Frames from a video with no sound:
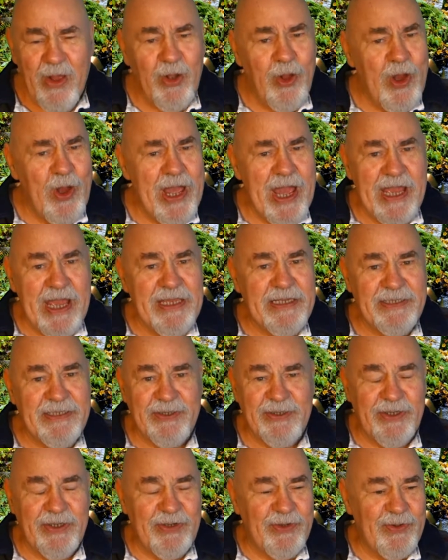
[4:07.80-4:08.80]
lot of ice
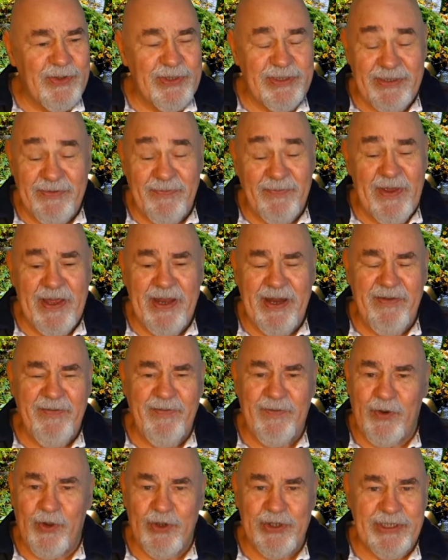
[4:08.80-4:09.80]
on the roads, very
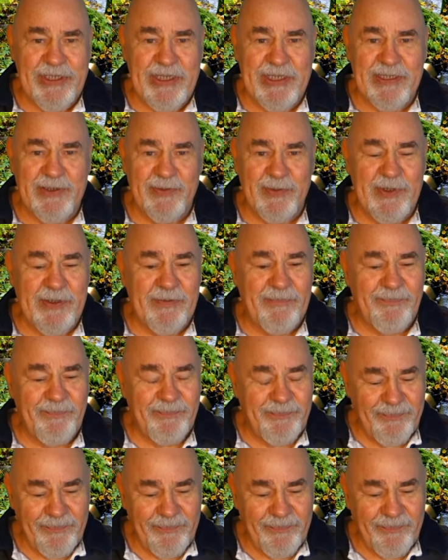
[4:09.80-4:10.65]
frosty as well.